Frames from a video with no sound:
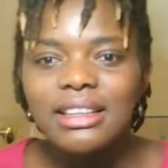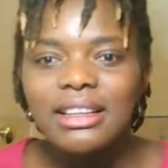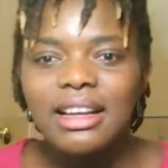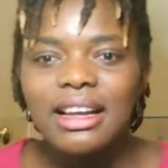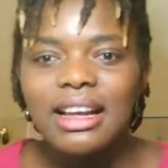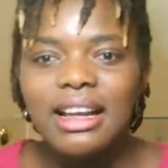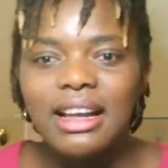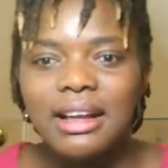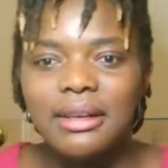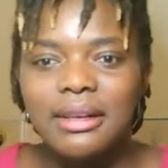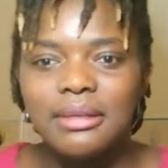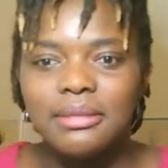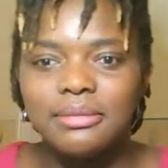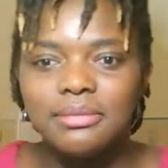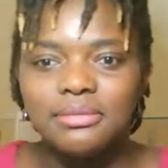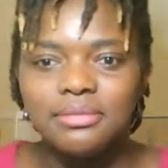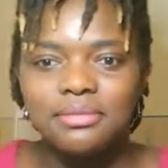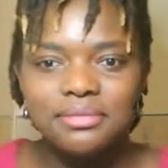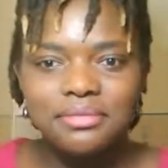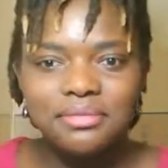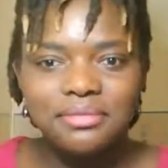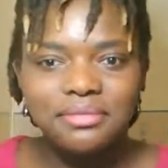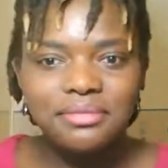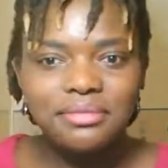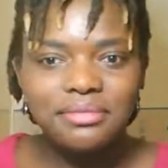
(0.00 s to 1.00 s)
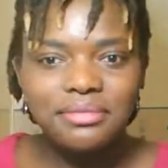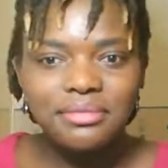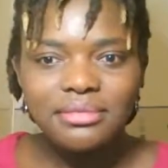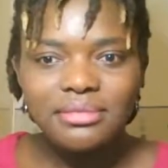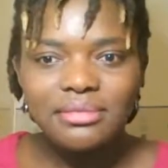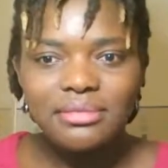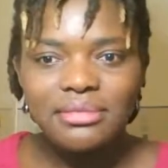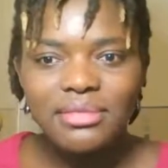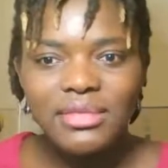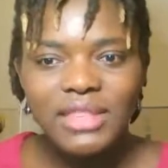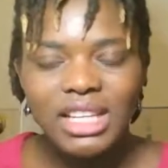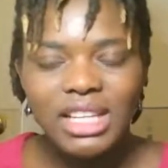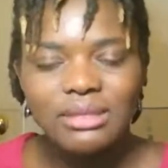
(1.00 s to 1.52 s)

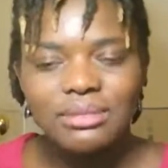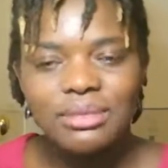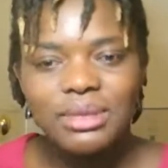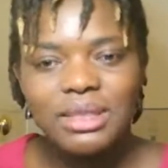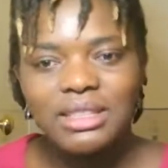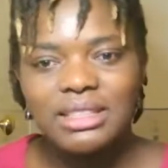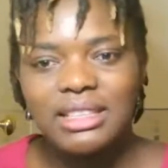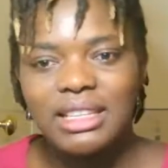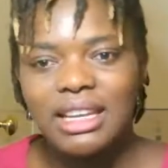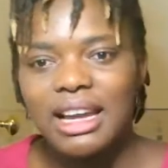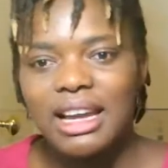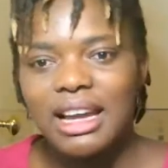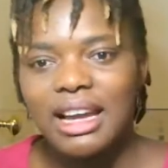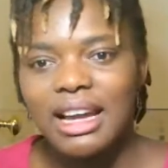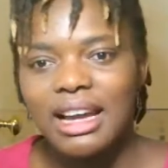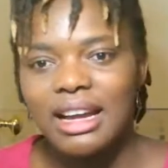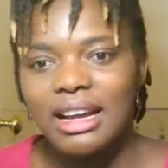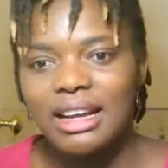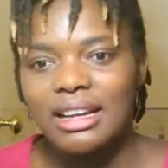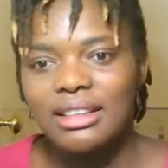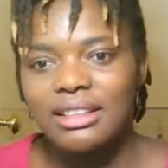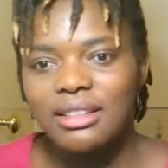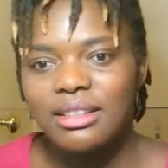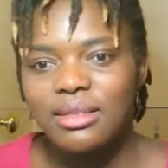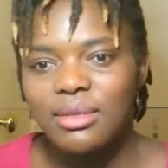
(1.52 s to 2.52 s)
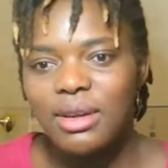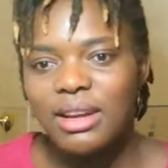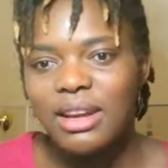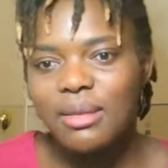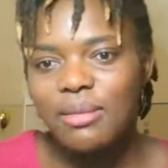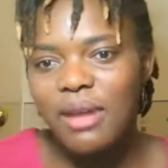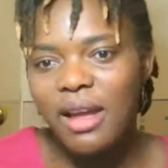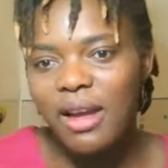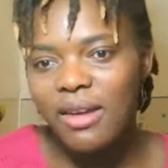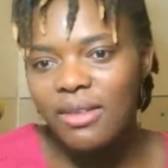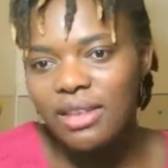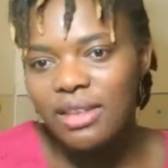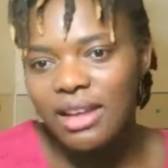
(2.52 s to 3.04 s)
But yeah, what
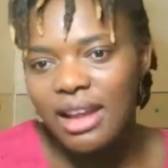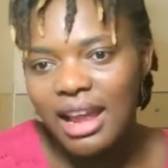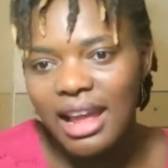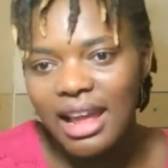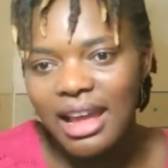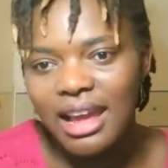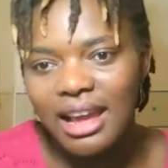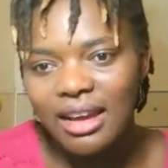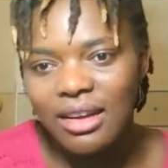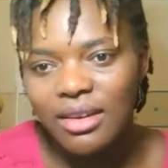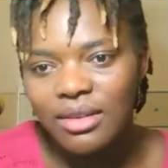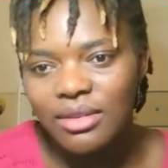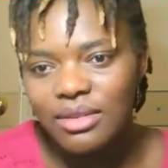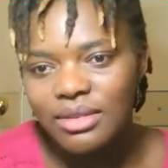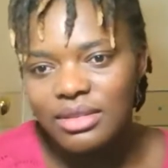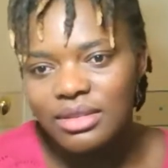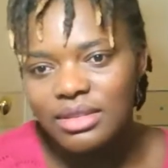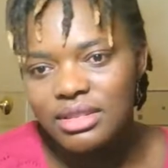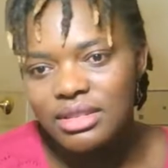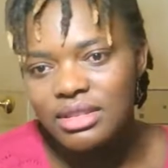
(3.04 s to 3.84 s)
about now?